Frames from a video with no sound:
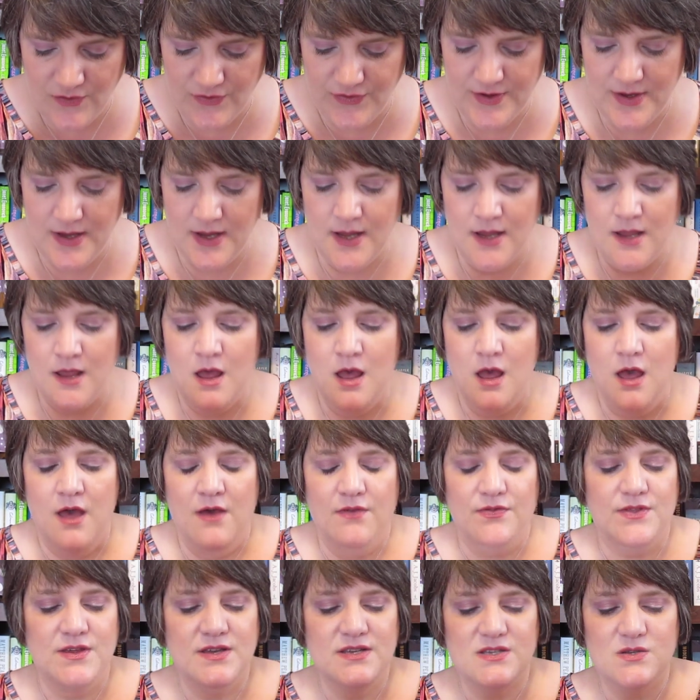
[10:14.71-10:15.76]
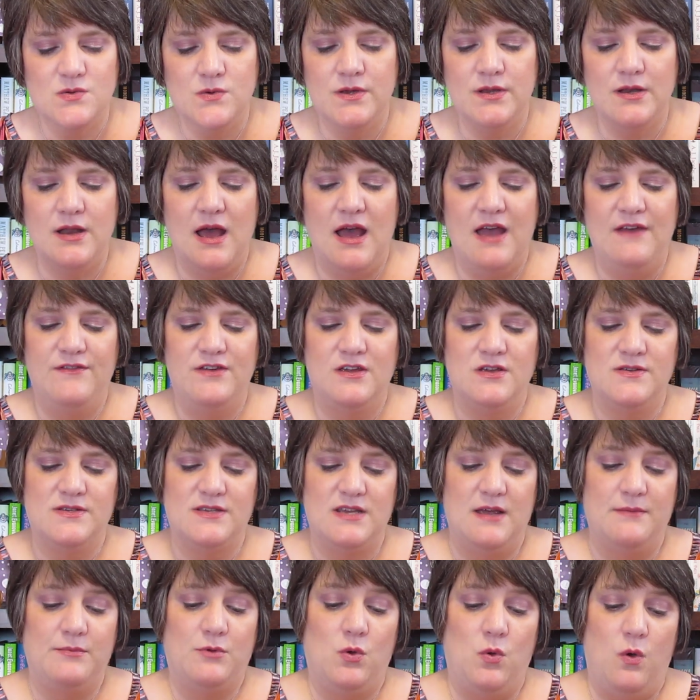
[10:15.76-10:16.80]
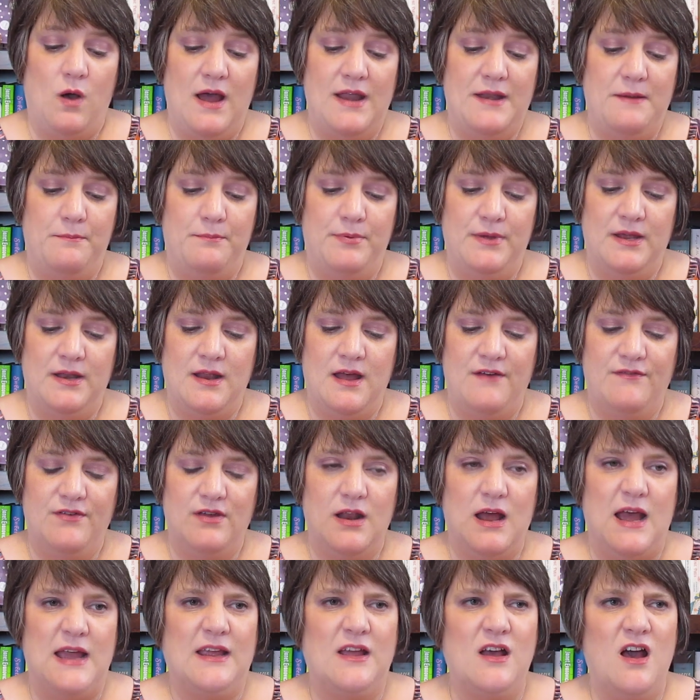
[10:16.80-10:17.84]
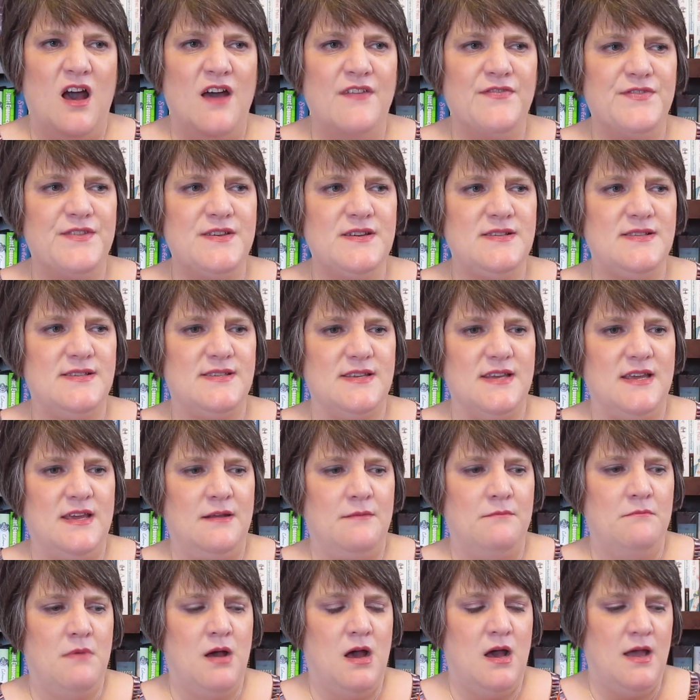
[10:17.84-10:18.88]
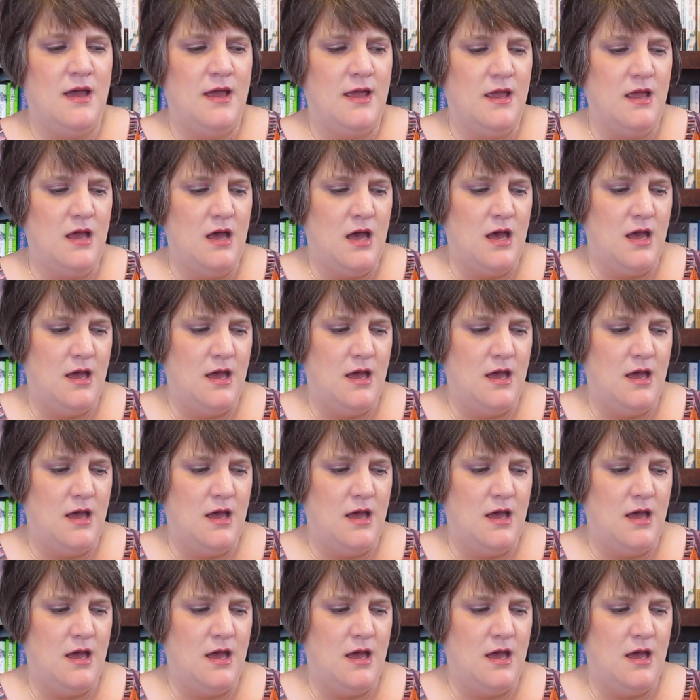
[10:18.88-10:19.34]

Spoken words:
thing. This one, I've used up quite a bit of it. I got this in my